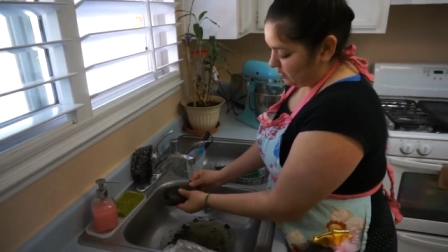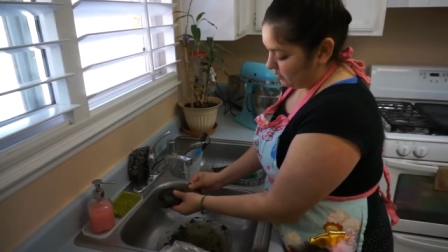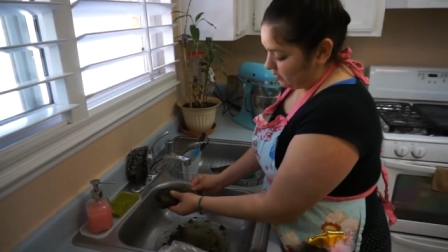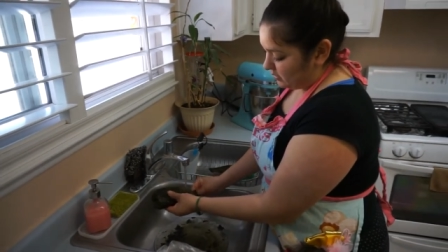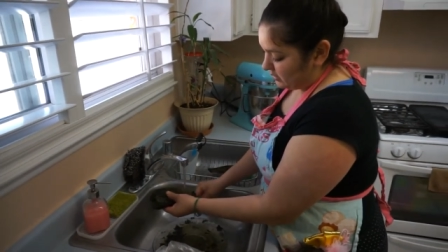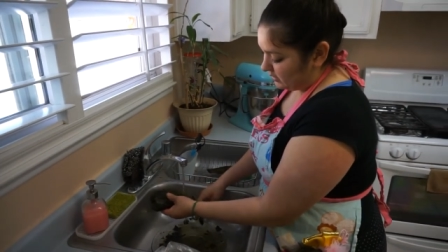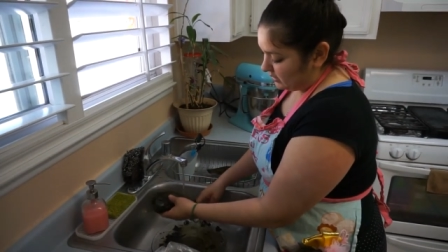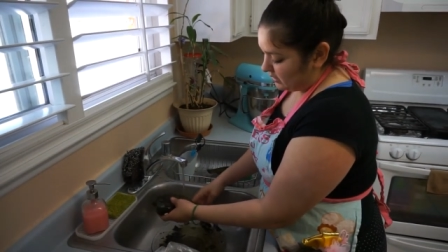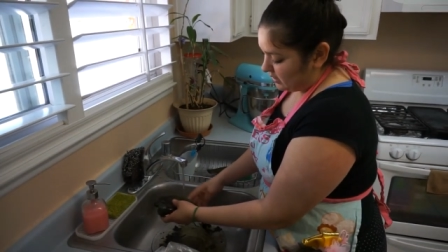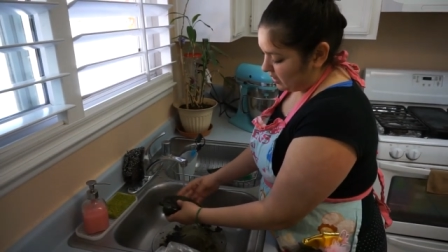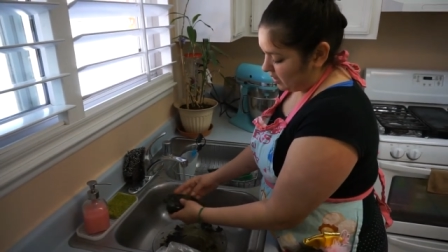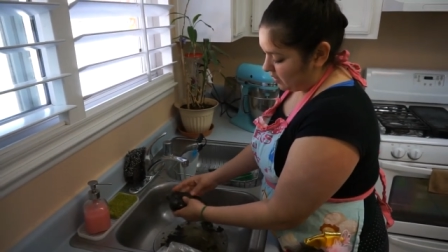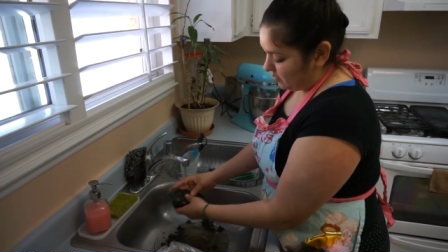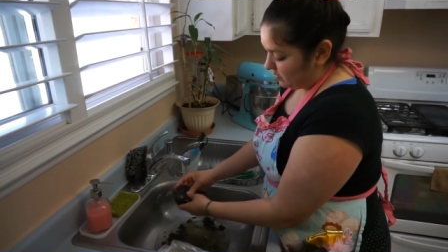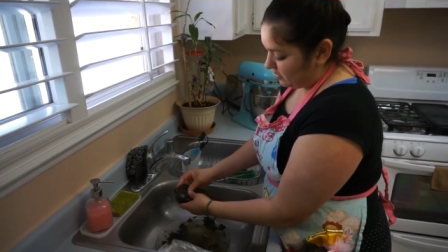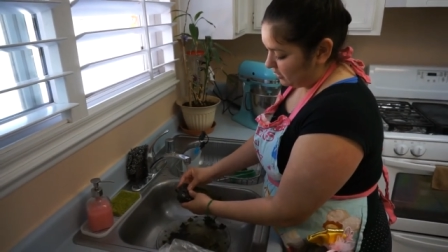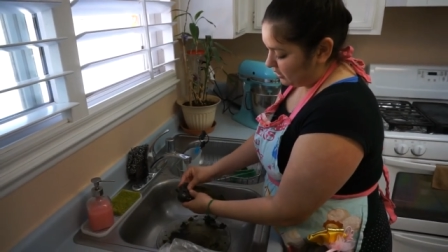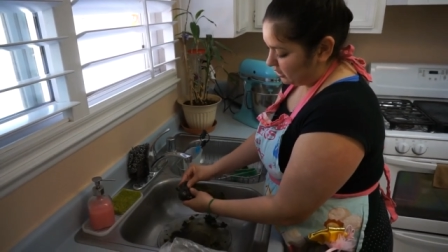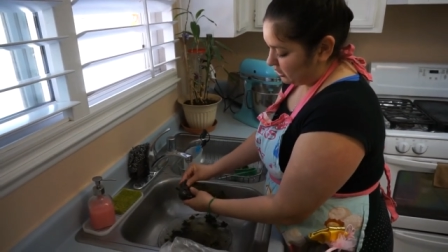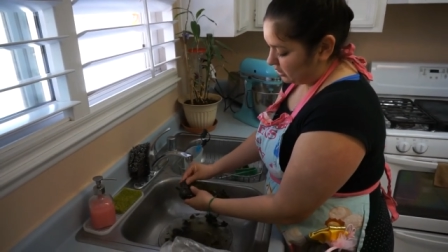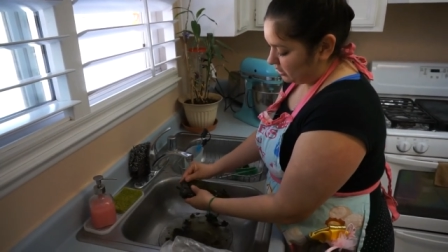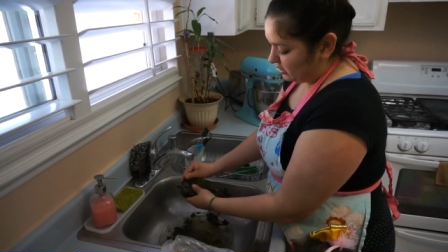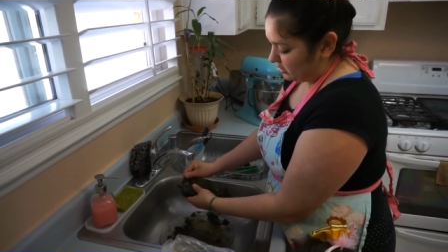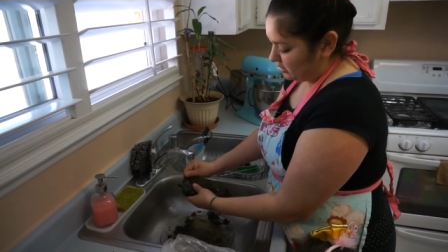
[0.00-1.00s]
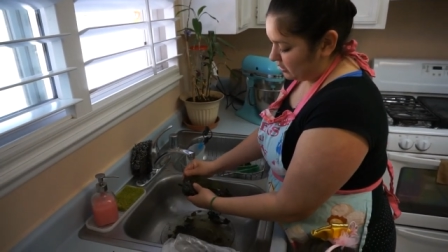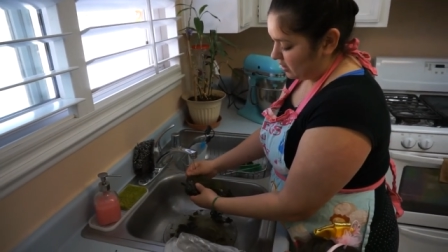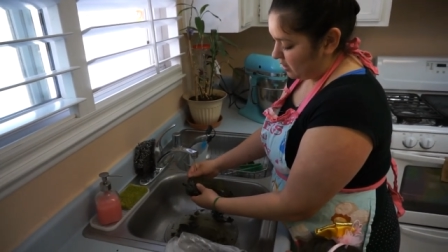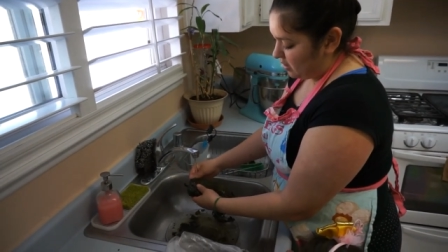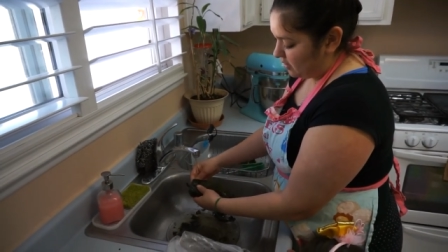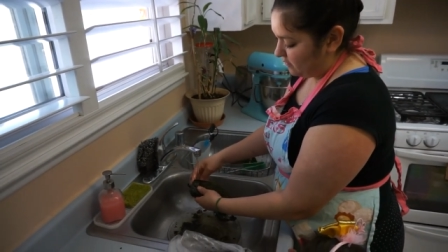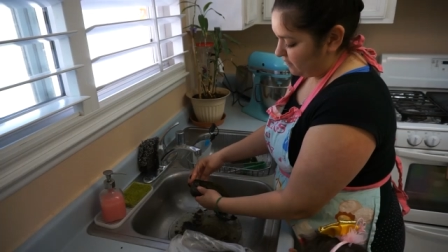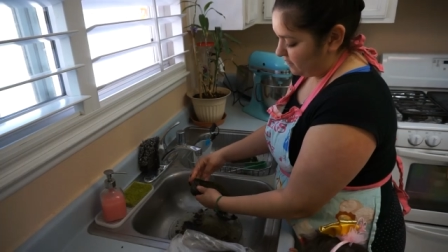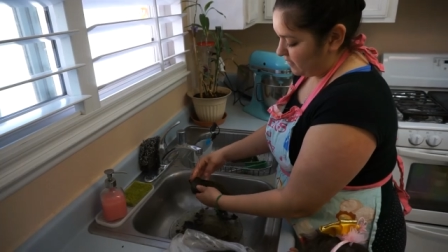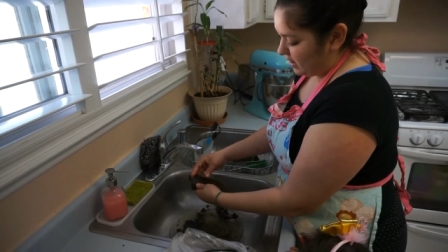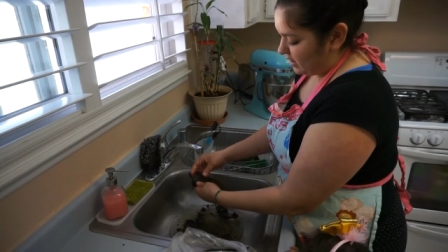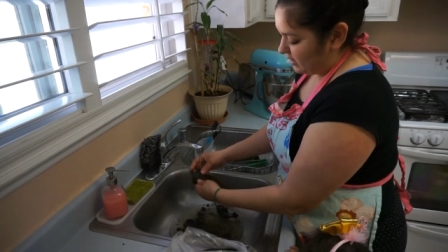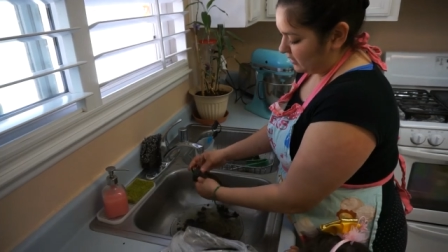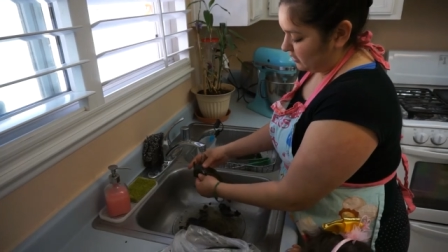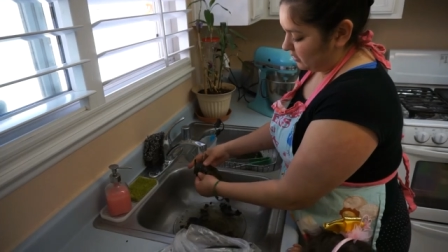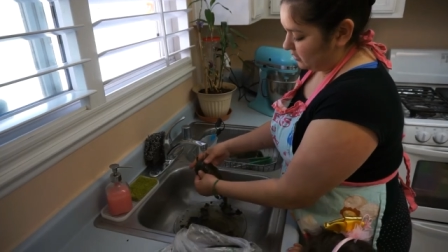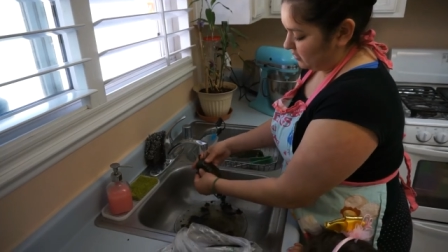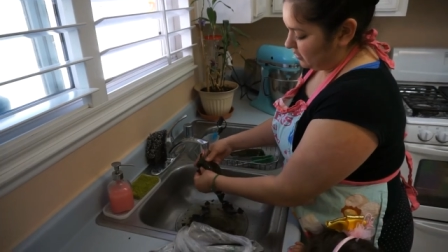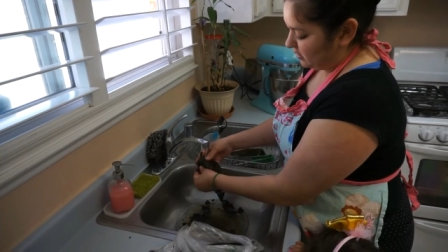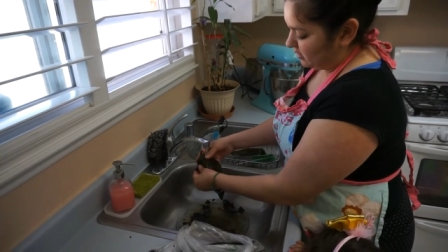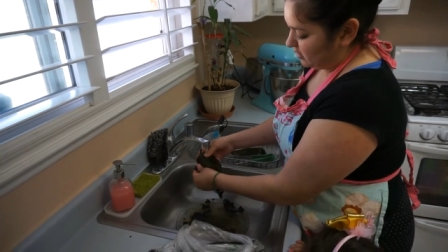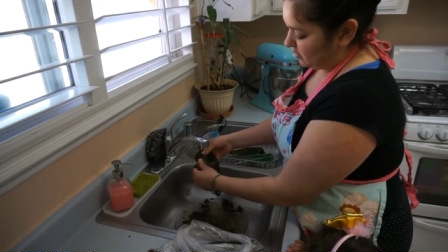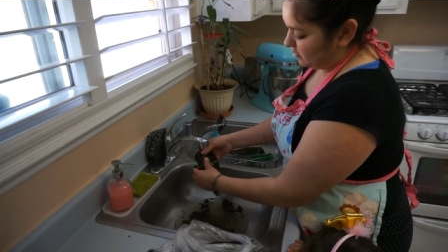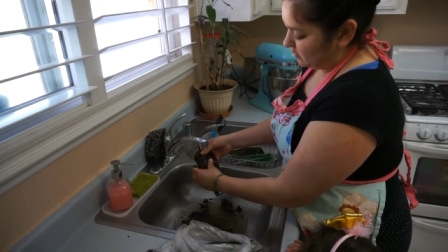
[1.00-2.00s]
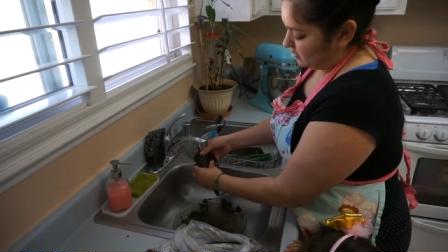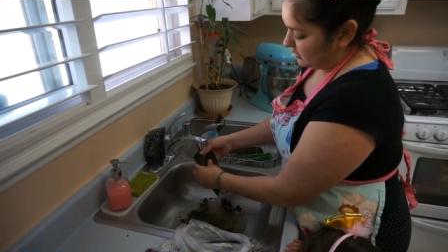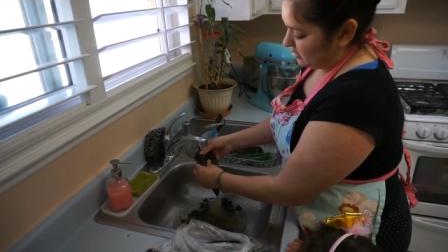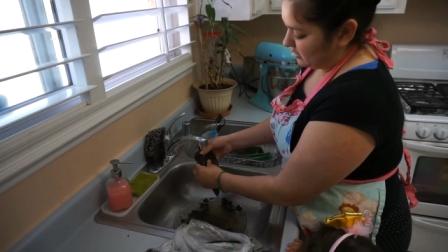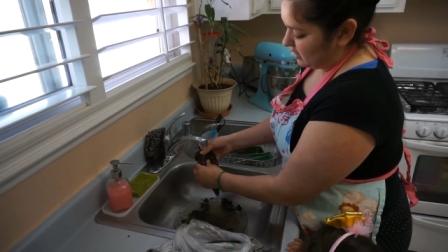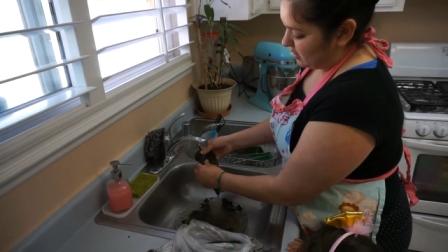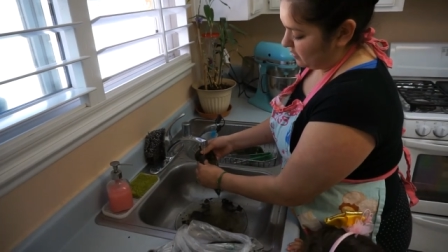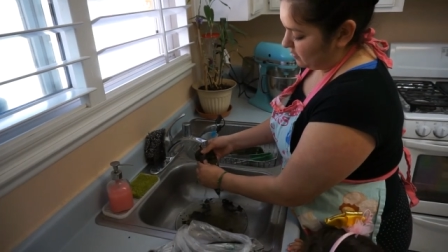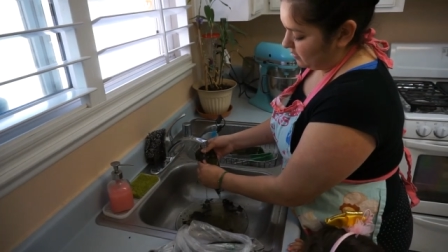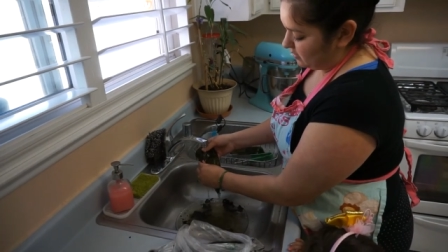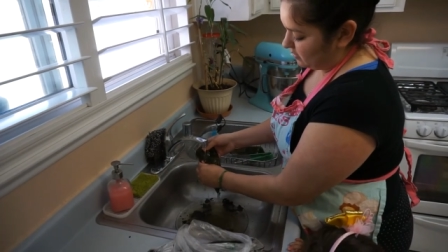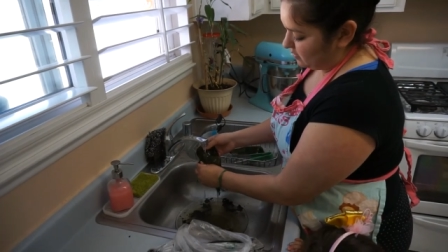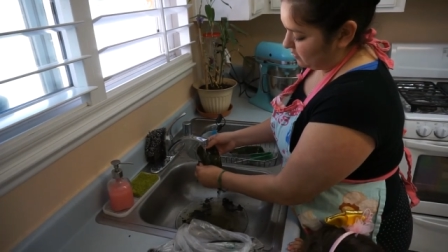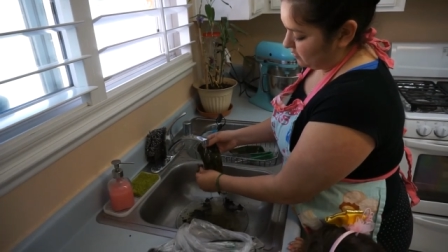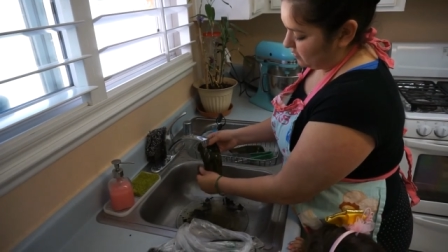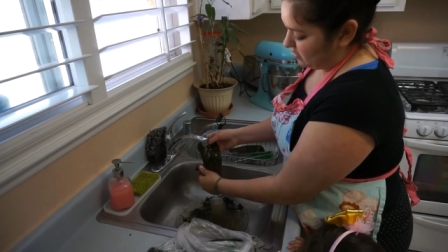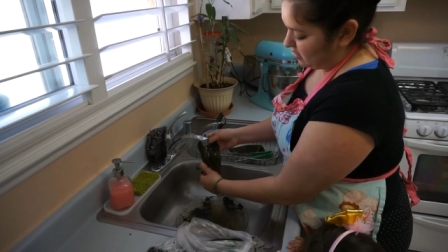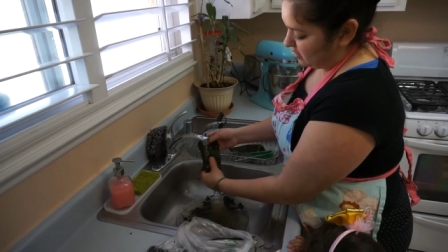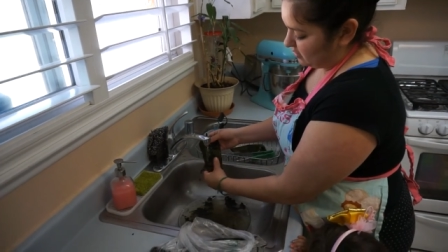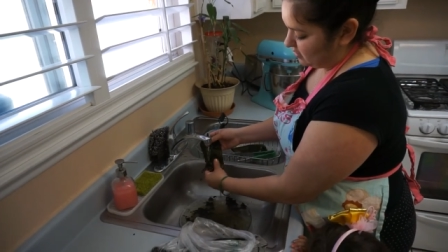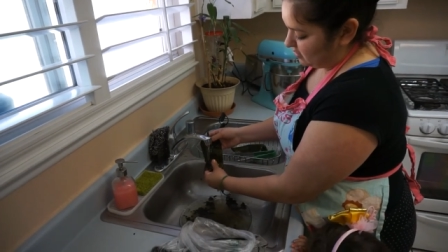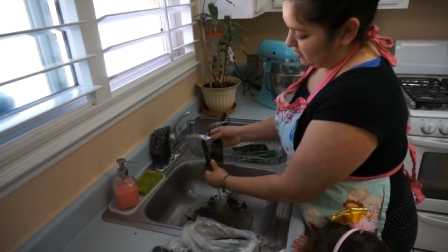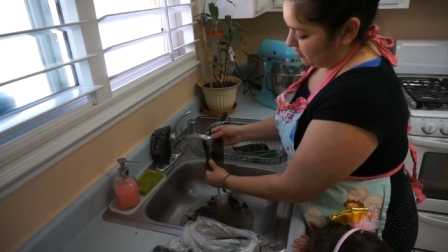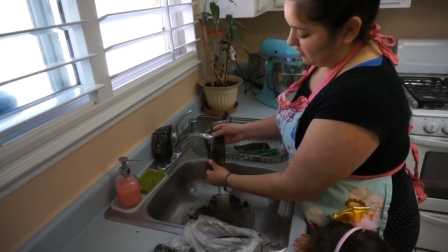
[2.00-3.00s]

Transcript: But see how faster it comes out with the water.